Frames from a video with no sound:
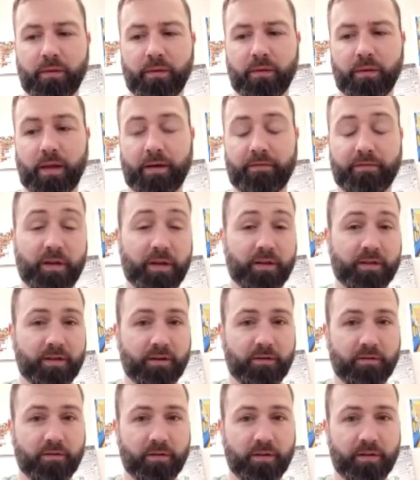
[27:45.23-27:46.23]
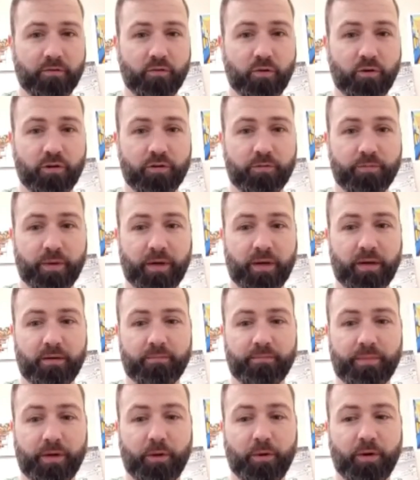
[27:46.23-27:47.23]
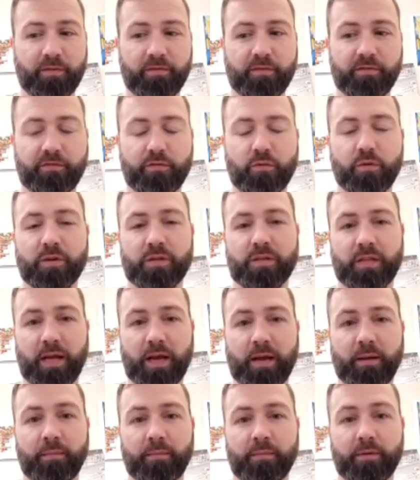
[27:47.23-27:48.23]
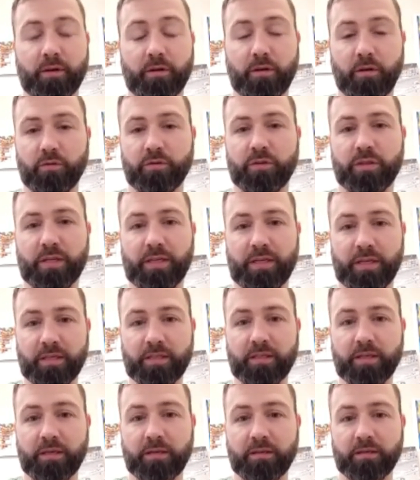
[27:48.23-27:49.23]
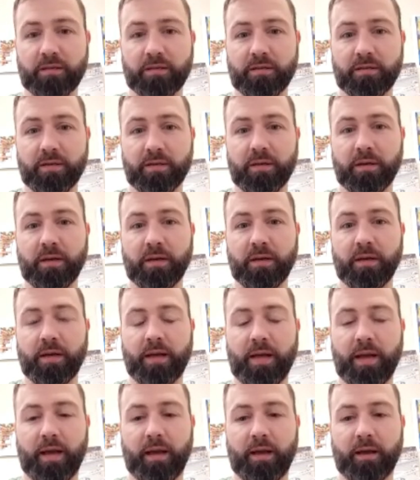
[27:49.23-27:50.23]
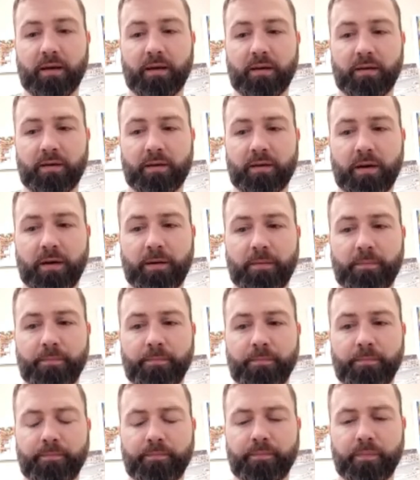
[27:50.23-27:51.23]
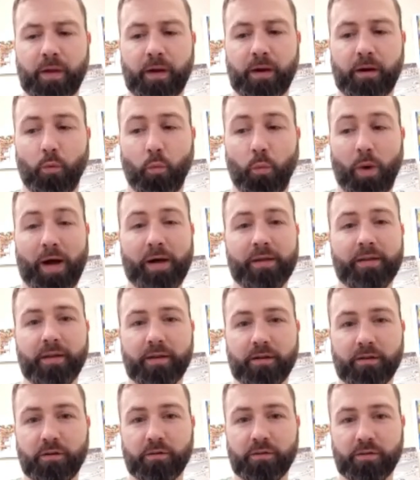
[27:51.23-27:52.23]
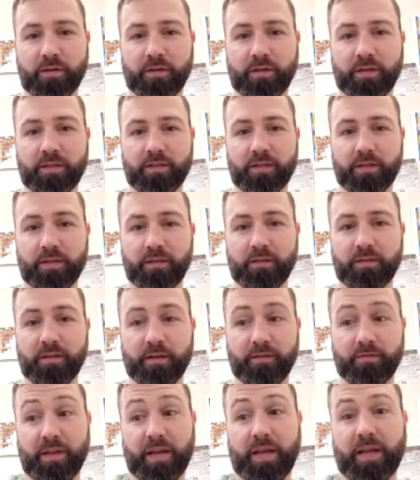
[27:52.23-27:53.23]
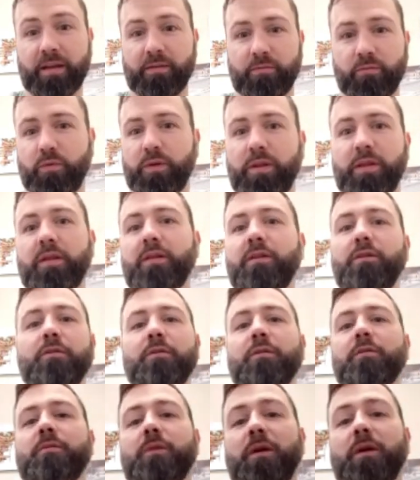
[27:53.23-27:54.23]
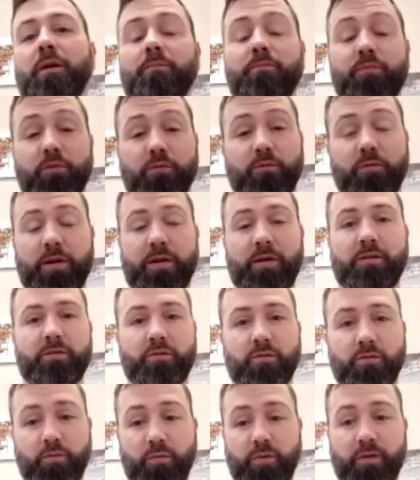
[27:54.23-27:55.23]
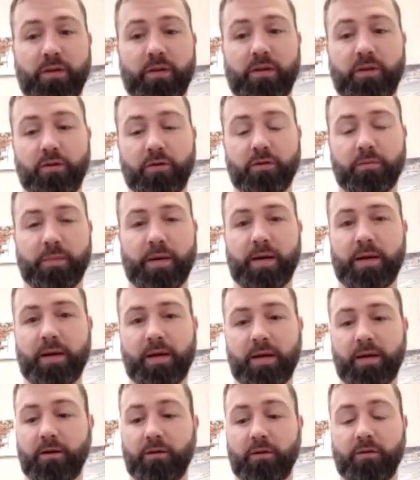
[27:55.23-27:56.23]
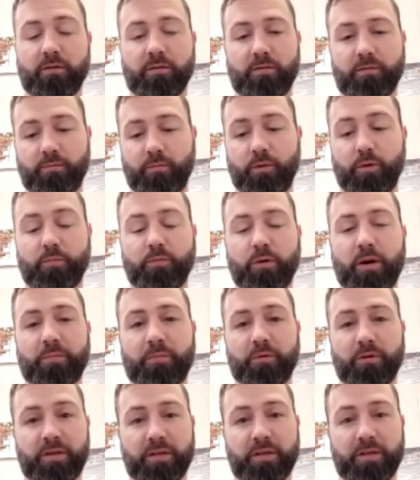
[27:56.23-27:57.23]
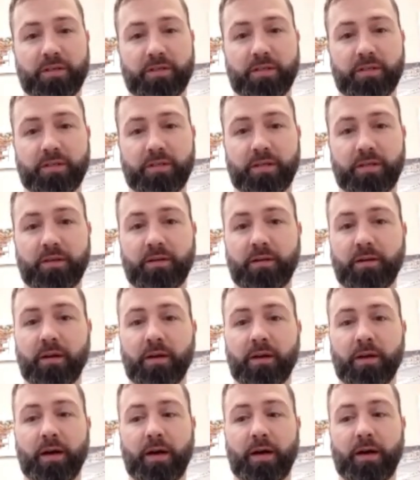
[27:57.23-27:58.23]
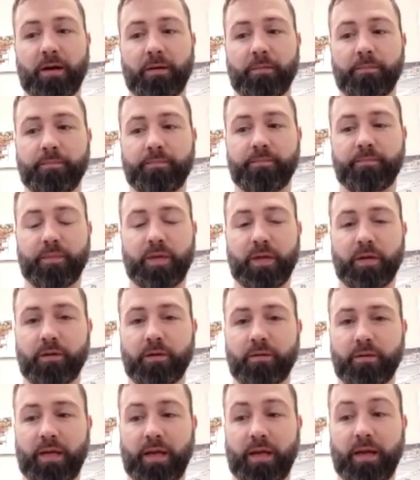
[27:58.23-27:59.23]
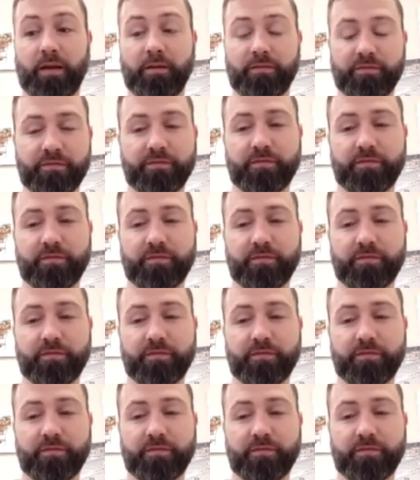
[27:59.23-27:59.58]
not voluntarily of course but but you have to force them to close the distance and um, uh, while they close the distance if they get within your comfort range or within your ma'ai or your, your proper distancing um, you know if